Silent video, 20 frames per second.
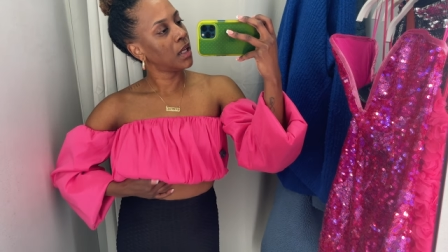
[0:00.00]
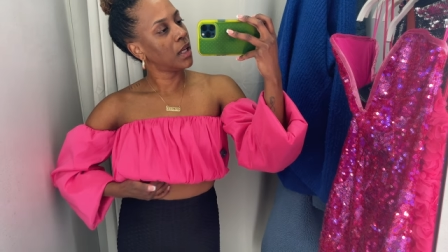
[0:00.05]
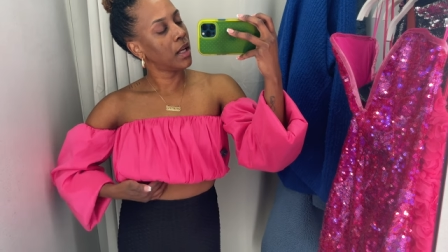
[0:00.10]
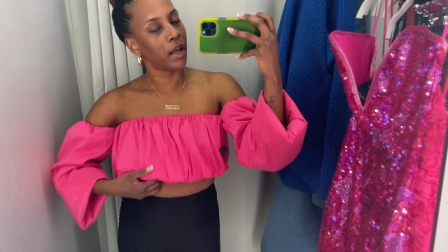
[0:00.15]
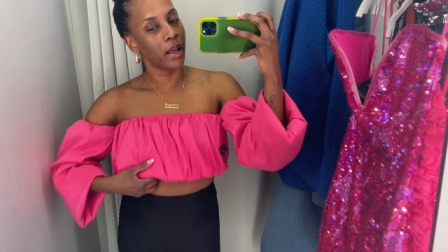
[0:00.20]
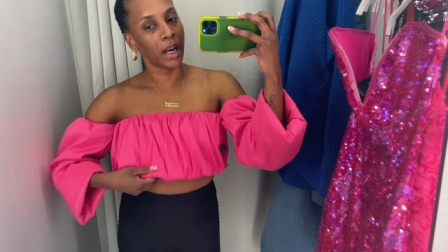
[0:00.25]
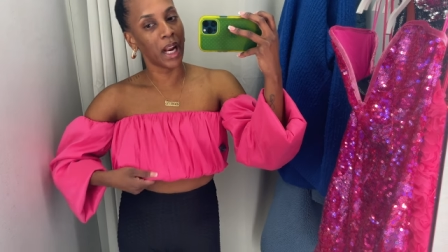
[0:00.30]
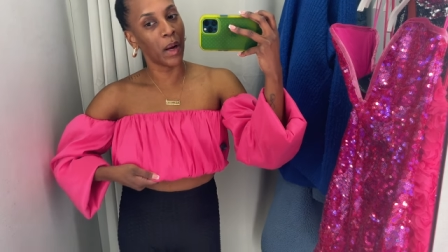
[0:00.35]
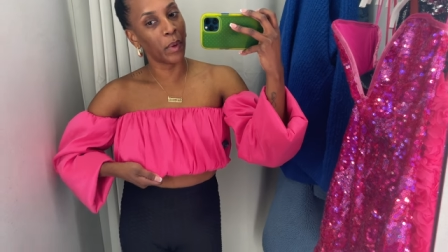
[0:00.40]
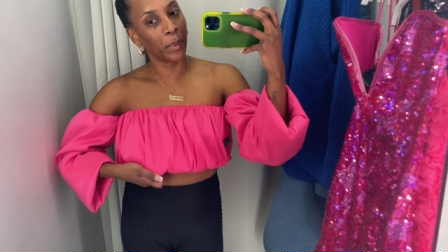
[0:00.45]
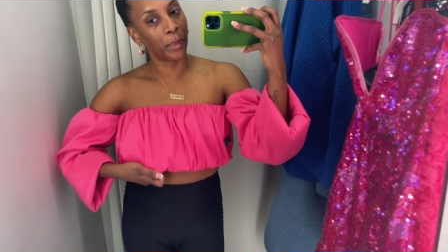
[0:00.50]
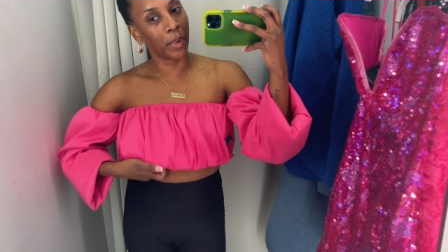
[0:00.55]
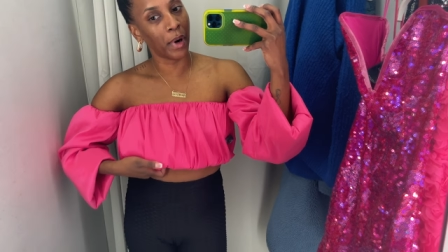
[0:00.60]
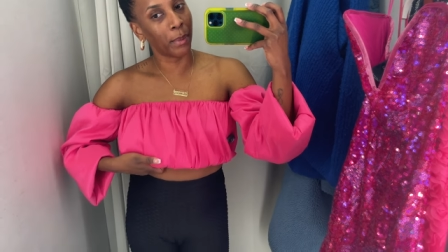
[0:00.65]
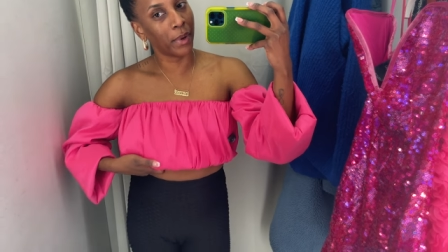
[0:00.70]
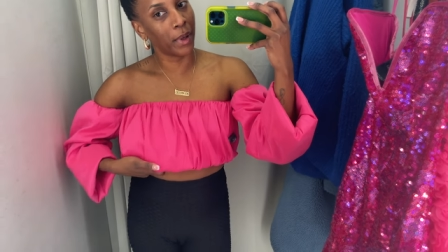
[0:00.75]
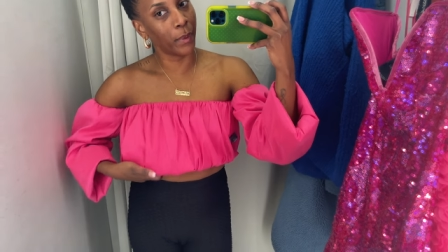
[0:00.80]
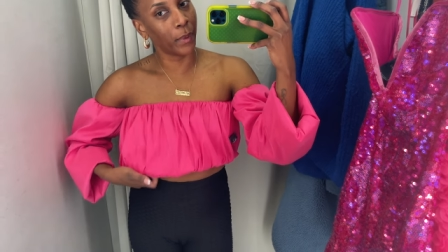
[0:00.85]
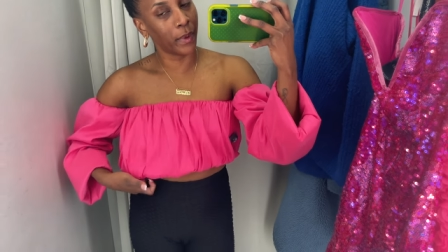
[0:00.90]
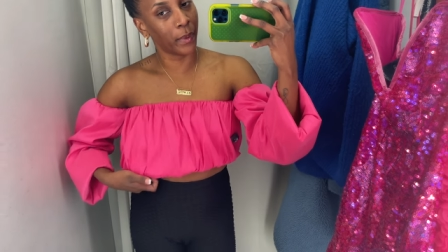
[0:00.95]
And I would
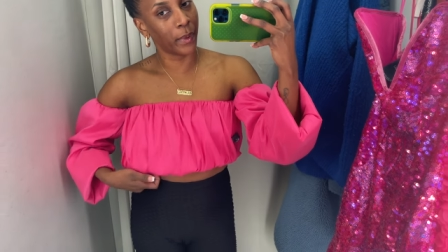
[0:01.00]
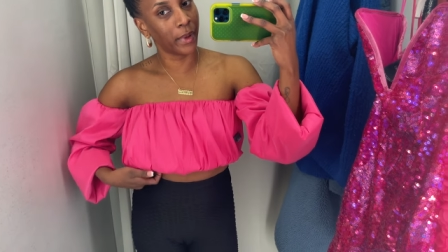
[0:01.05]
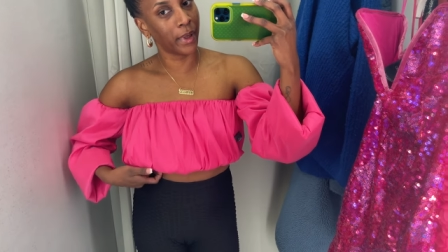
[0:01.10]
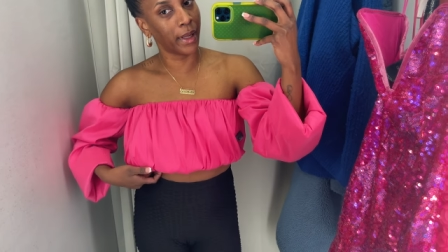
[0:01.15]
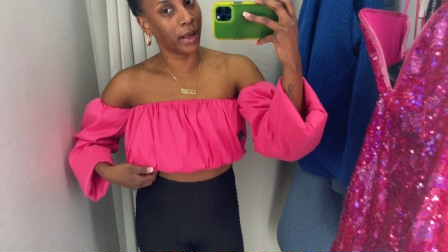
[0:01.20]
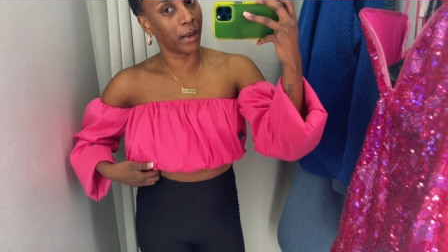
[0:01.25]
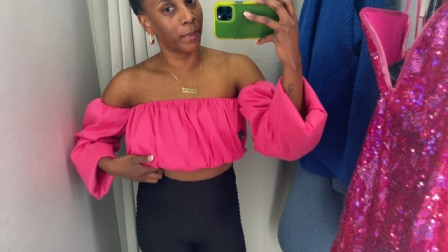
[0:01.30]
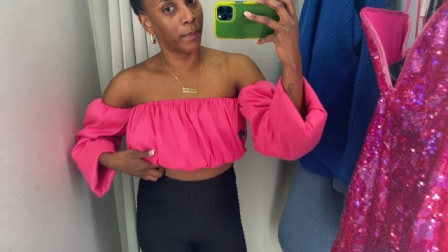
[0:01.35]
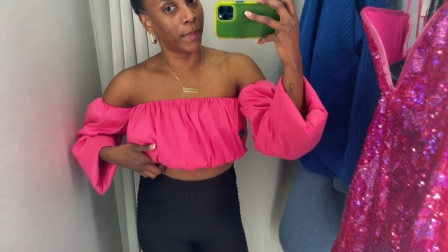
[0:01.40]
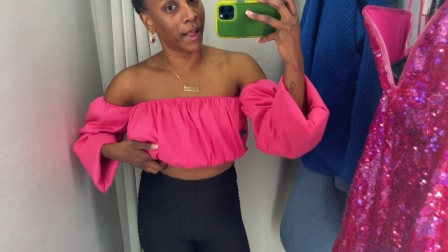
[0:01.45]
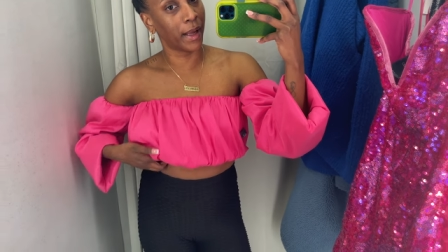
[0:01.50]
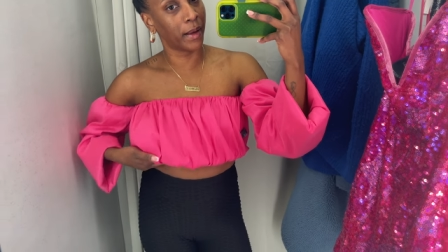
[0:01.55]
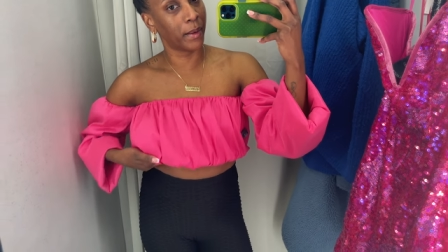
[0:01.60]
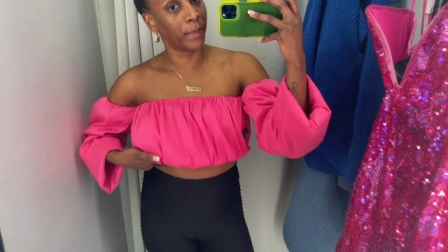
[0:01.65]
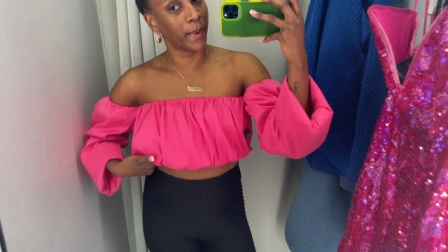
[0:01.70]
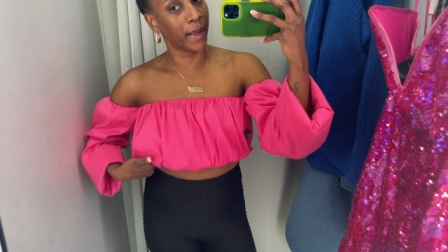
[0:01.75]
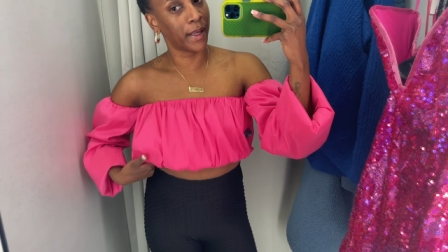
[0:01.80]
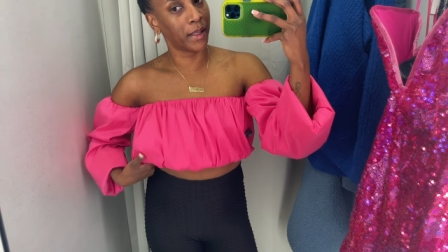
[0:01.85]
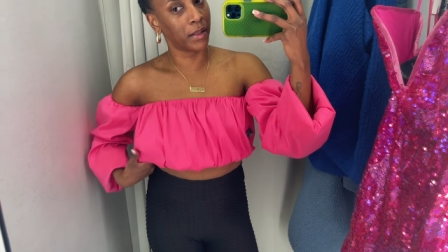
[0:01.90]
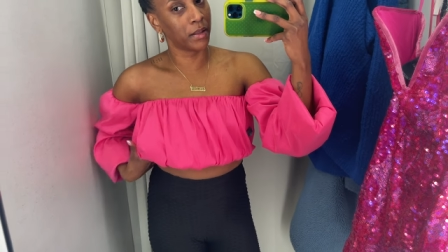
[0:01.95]
probably wear it with like a black
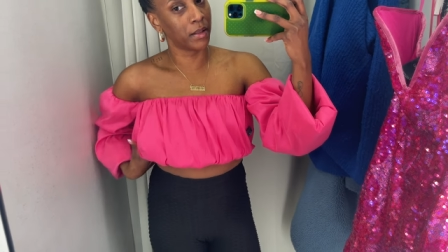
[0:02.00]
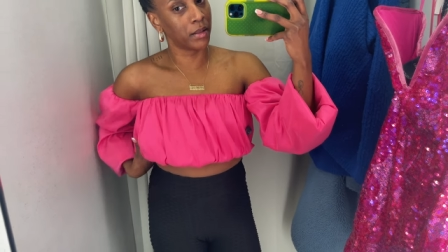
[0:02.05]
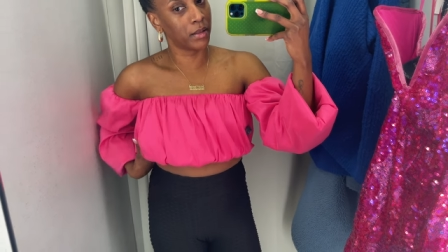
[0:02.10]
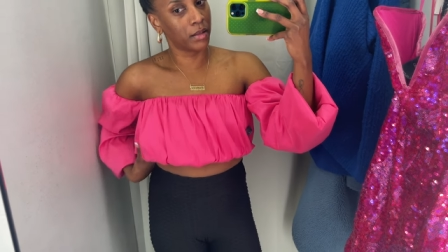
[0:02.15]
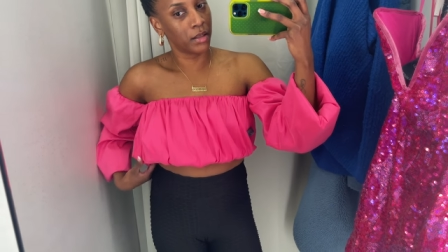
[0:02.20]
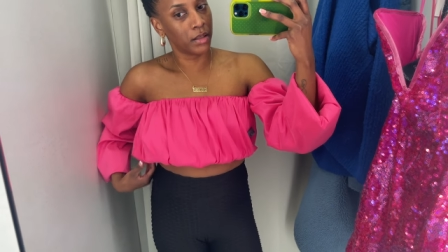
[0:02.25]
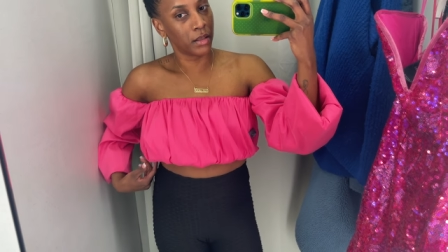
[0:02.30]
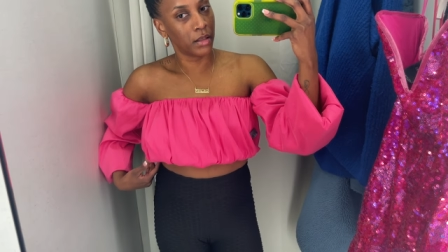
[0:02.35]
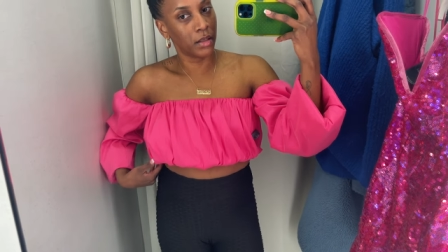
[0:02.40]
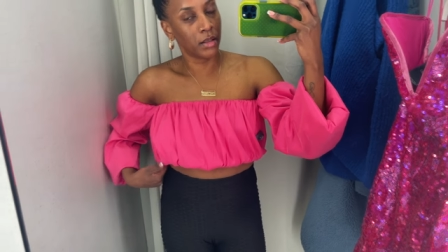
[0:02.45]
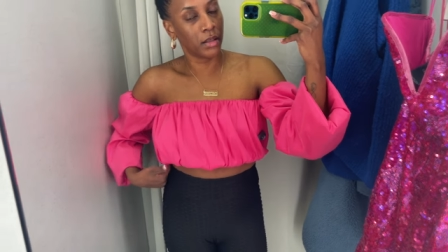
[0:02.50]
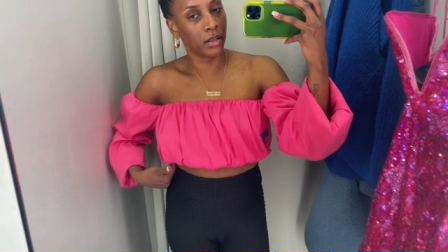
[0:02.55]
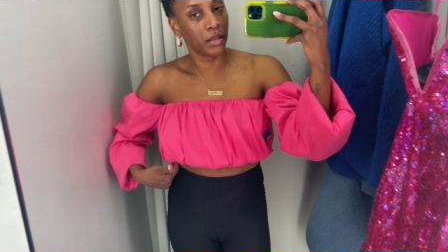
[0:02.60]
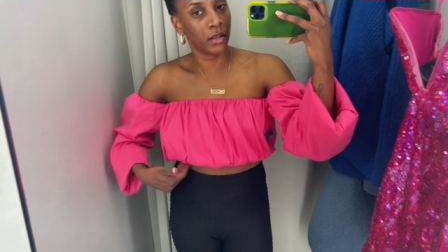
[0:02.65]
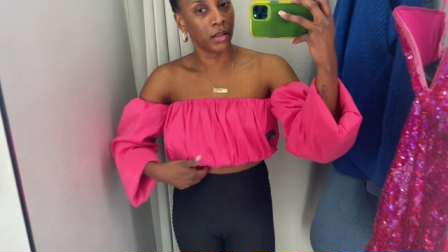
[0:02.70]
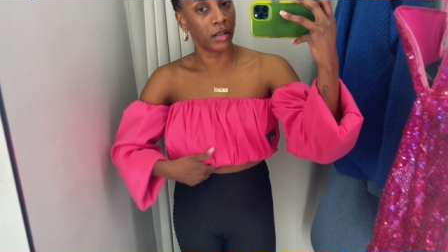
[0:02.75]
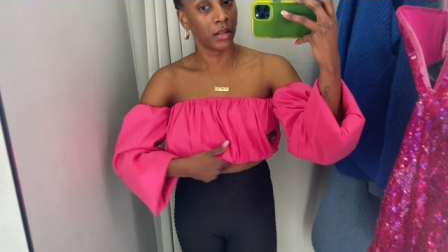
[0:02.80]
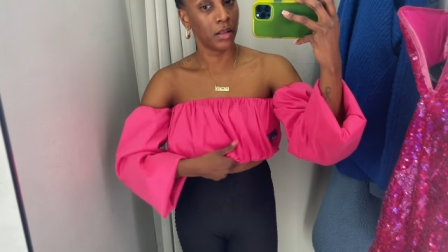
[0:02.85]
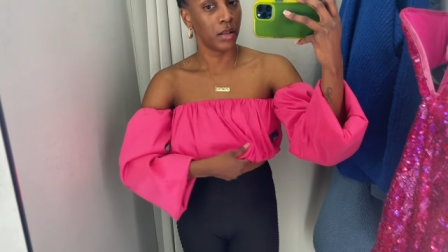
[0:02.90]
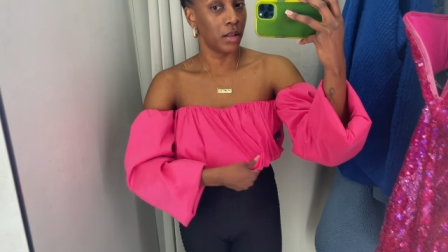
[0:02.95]
pants
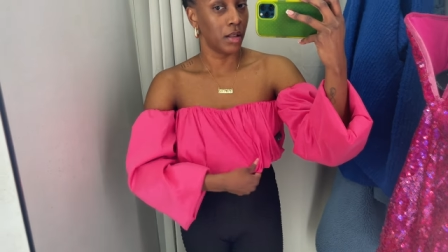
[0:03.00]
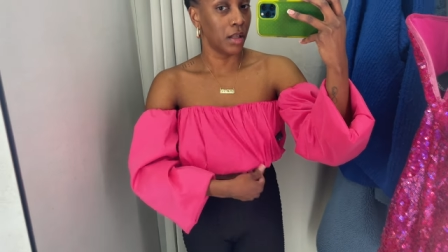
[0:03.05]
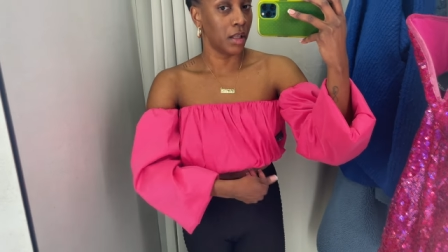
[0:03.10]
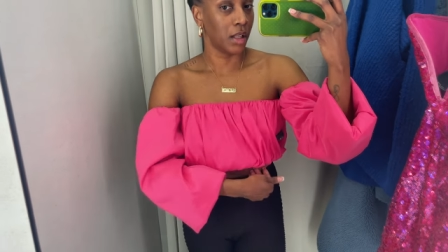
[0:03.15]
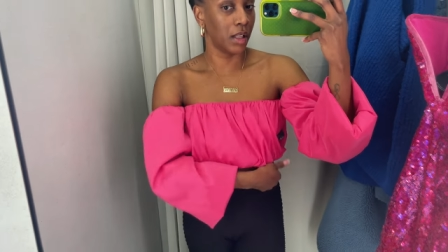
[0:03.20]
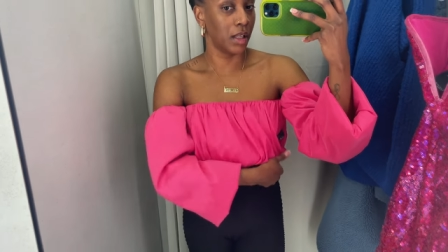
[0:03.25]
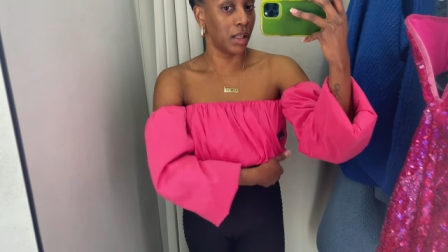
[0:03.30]
and